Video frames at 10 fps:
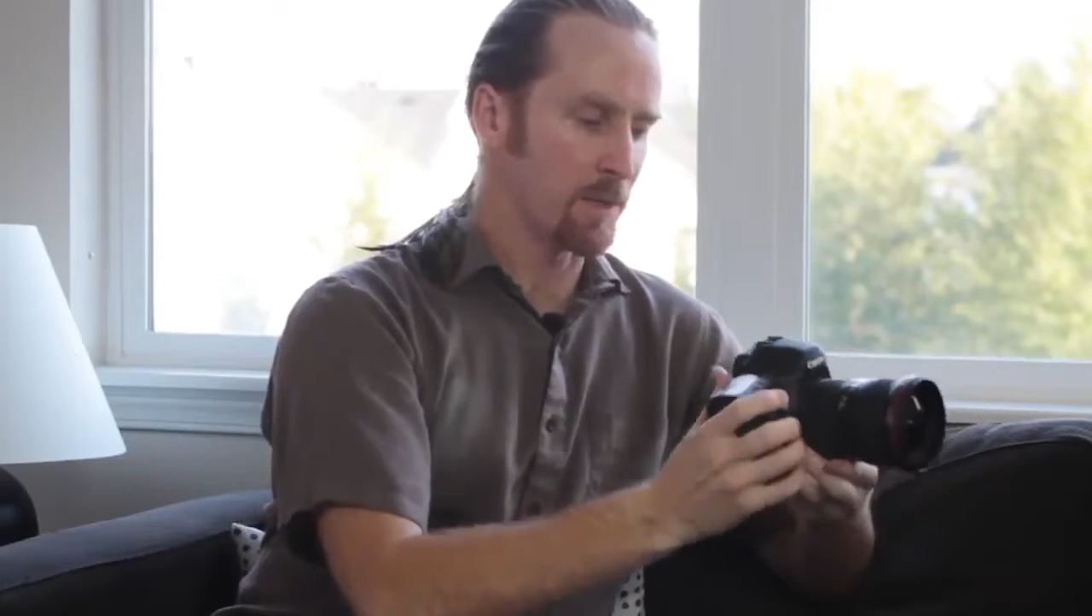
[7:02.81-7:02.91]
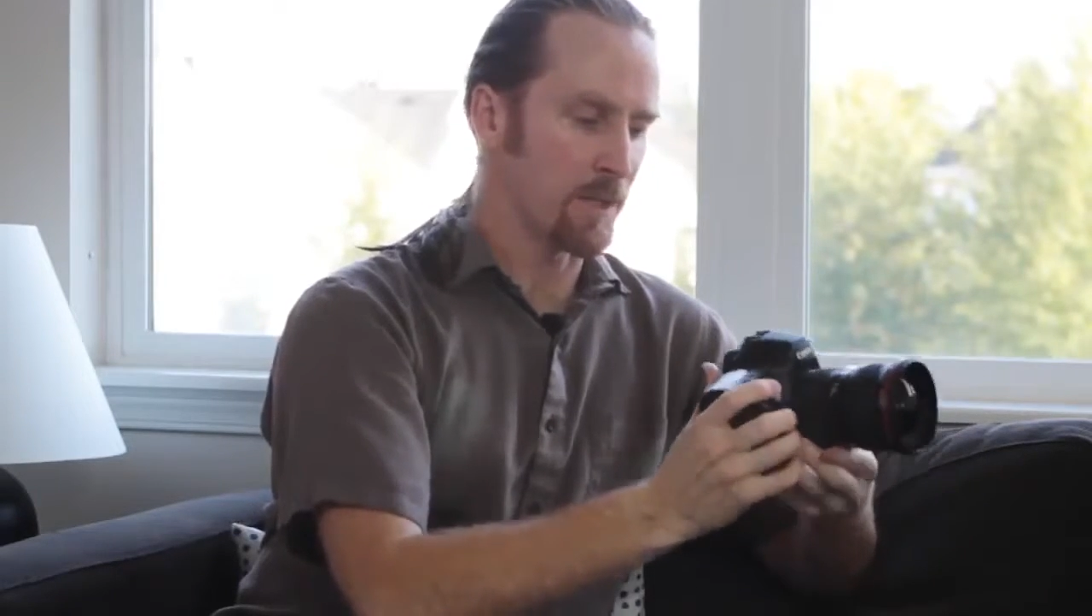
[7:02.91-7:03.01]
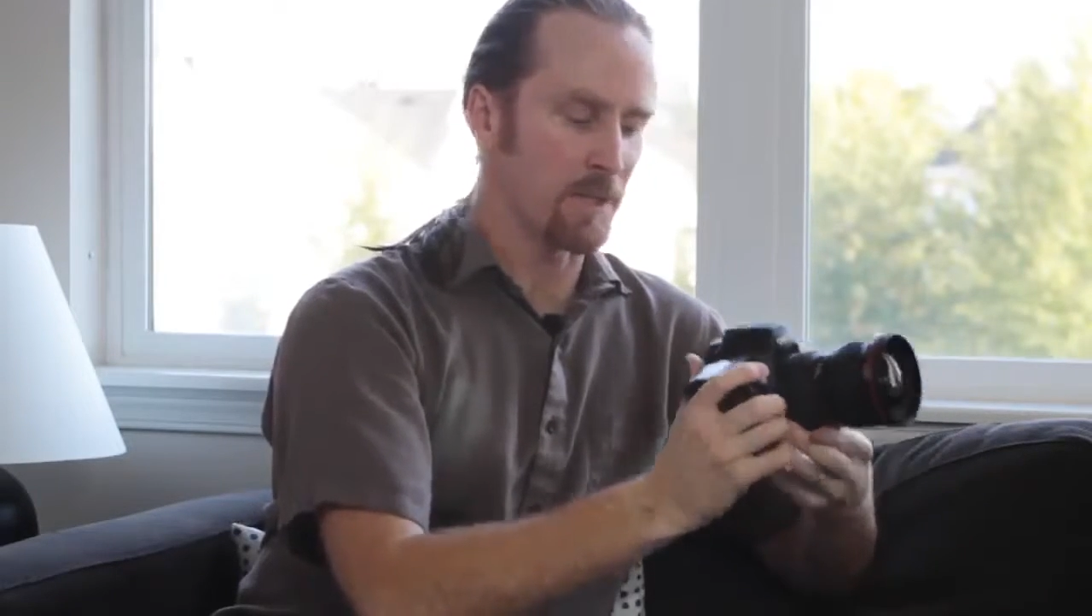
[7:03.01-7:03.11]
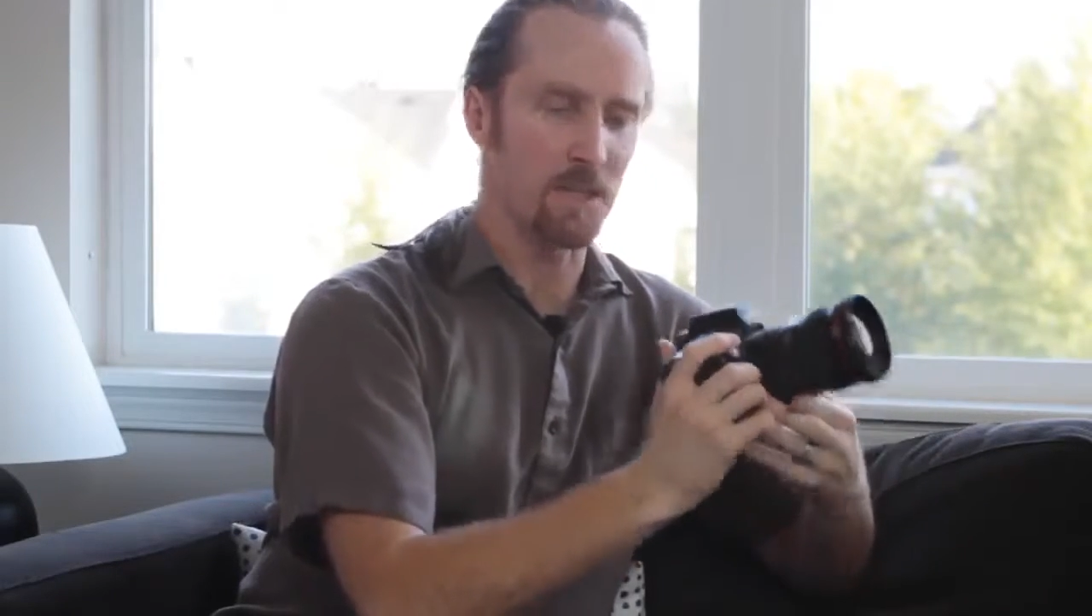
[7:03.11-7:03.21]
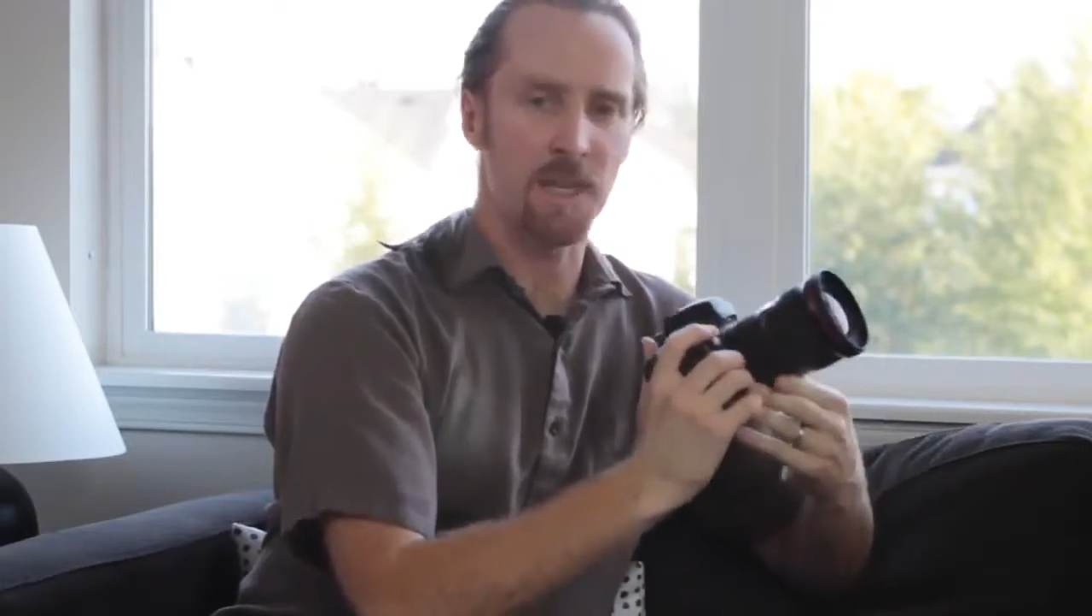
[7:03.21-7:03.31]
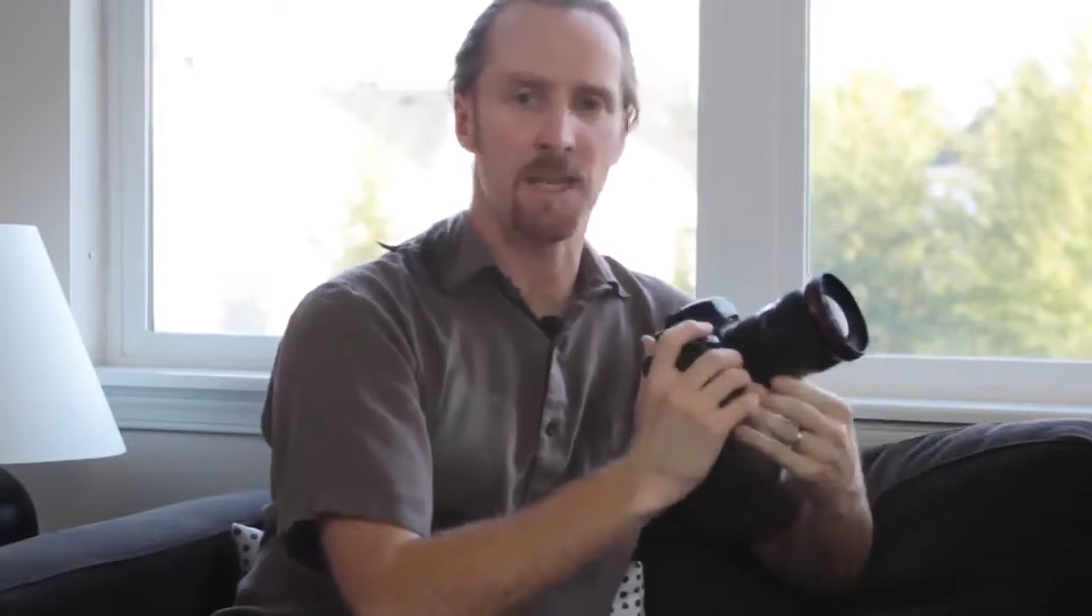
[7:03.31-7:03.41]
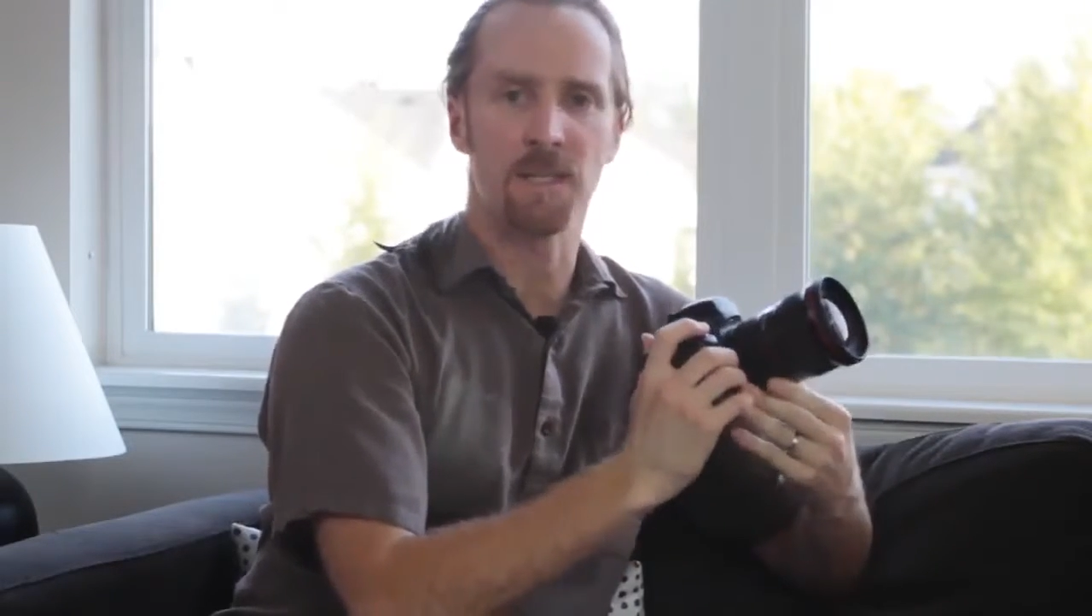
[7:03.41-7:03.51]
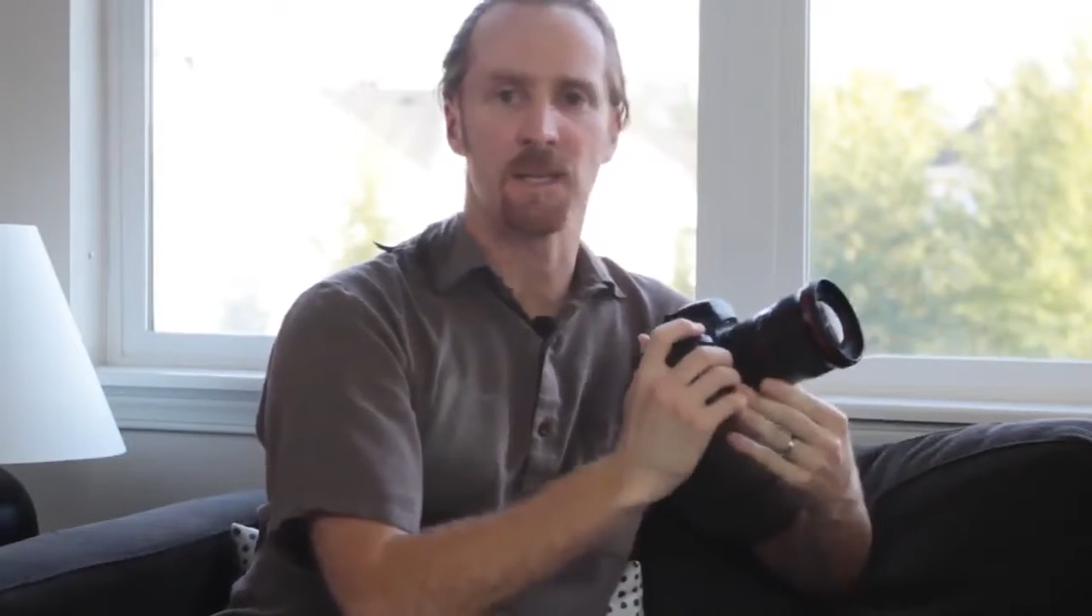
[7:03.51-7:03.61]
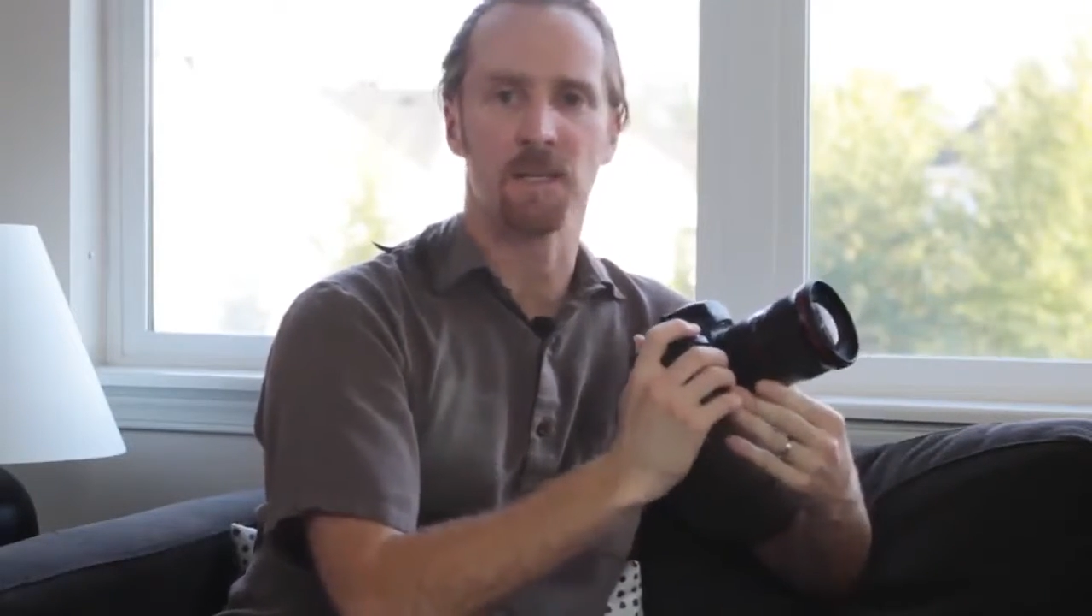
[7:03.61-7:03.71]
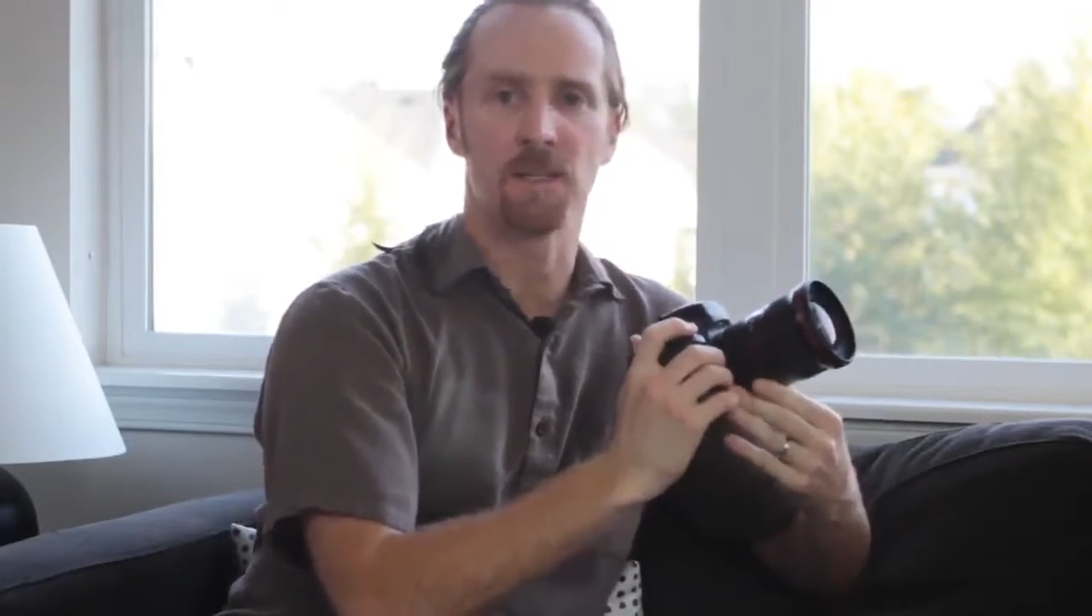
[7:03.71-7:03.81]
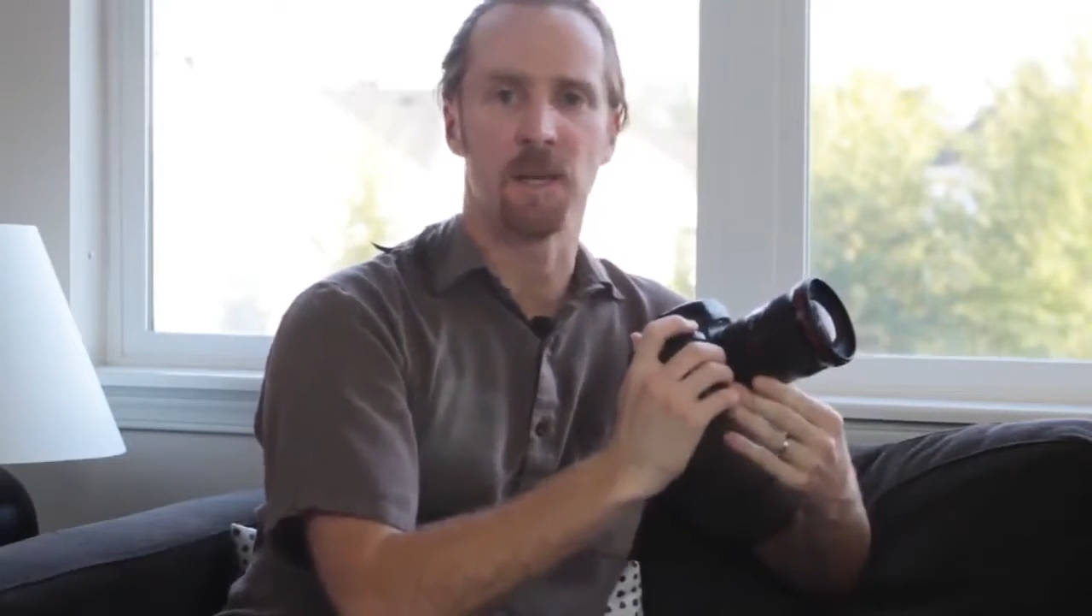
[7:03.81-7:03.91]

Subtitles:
This has a 10-second